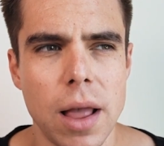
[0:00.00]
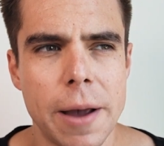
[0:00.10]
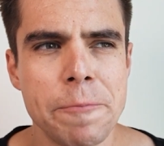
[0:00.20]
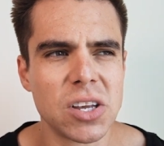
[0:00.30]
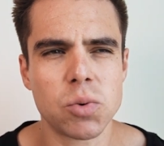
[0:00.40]

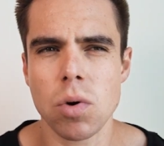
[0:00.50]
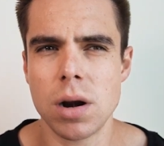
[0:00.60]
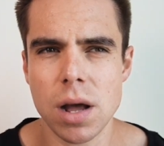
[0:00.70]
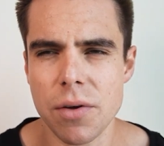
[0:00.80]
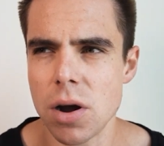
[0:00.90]
Like if this were
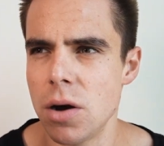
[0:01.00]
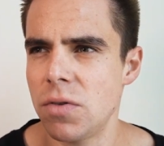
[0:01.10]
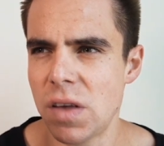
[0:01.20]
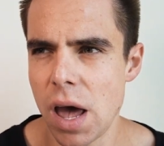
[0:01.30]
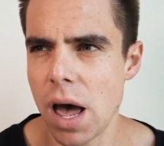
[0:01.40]
another
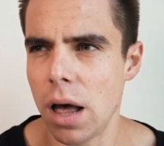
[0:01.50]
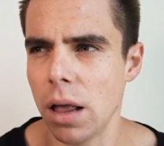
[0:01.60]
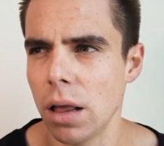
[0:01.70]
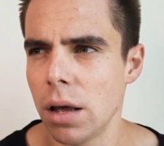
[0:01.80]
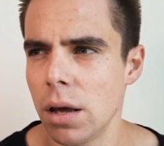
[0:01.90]

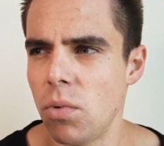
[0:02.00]
hotel